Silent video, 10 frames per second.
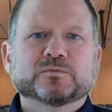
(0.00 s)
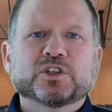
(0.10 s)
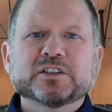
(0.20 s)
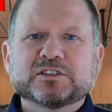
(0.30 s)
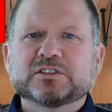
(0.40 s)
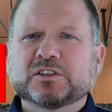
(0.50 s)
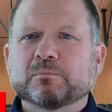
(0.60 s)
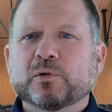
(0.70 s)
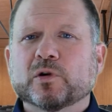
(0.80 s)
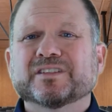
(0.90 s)
Just as
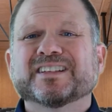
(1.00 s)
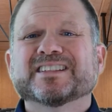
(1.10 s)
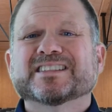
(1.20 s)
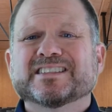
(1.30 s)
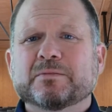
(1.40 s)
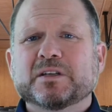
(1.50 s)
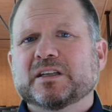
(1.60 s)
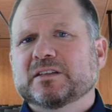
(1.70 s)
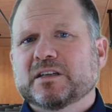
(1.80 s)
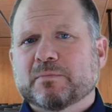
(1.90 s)
important as
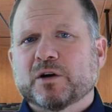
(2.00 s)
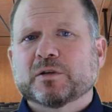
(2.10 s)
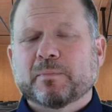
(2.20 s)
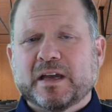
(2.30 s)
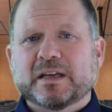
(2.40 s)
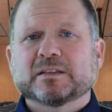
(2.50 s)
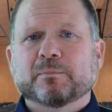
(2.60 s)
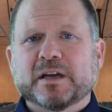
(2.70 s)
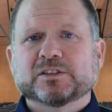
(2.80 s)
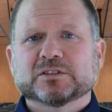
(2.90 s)
limiting the amount of pain a
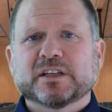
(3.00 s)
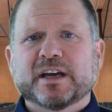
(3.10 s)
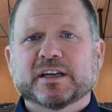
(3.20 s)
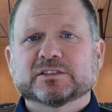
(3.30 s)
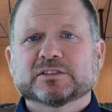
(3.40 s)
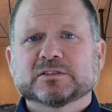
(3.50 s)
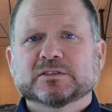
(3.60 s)
patient has